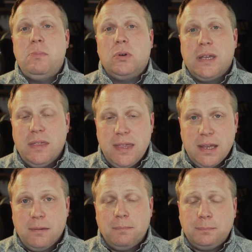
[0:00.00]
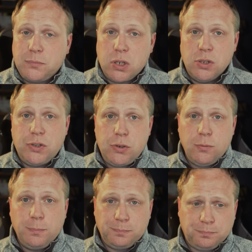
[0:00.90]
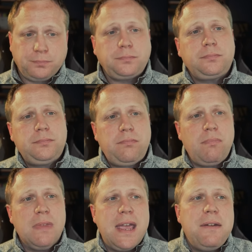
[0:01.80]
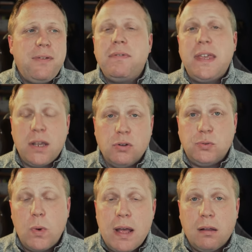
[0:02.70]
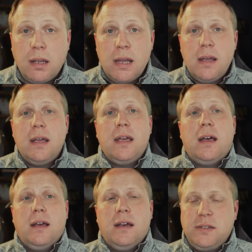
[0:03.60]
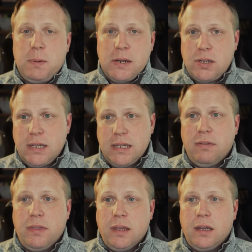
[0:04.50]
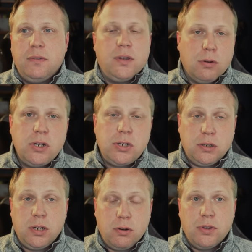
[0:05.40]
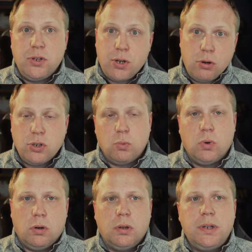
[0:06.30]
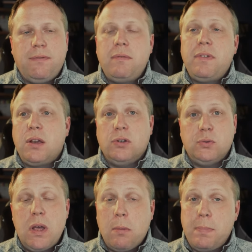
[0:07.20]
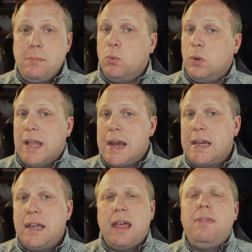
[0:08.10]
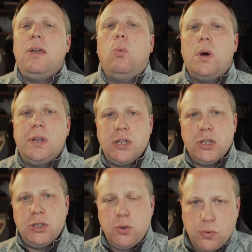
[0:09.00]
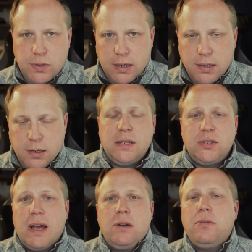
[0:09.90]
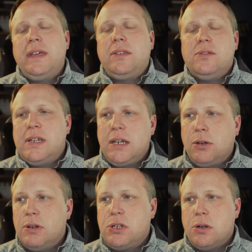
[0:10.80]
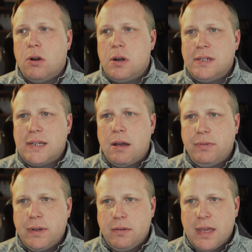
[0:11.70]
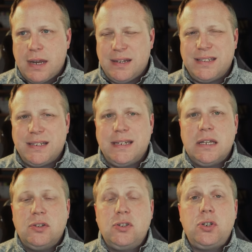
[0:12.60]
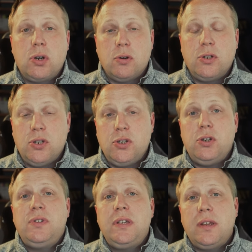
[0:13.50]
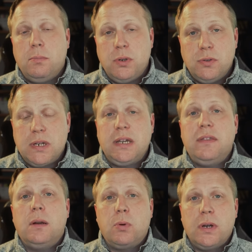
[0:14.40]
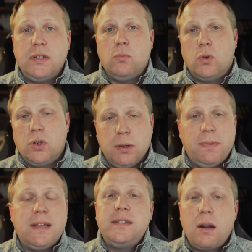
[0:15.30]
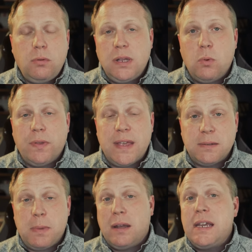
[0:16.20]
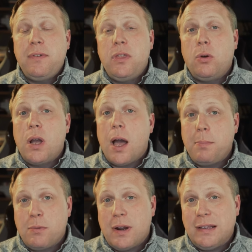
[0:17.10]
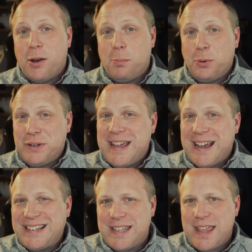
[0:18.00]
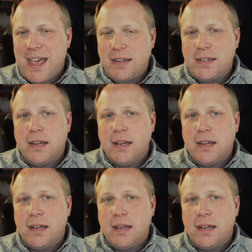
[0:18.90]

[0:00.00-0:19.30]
can then consume. And if everything goes well, uh, especially in the in the Christian, you know, the church world, if everything goes well, people will like it and they'll want to use it. So I don't think there's any Christian artist out there that is against churches using their music in their praise and worship. That's not really what that's about. Even though copyright law protects that,